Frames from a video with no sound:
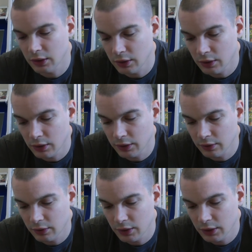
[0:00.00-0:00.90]
I
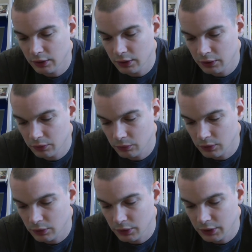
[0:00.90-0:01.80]
think this
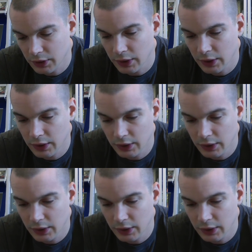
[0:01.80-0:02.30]
was a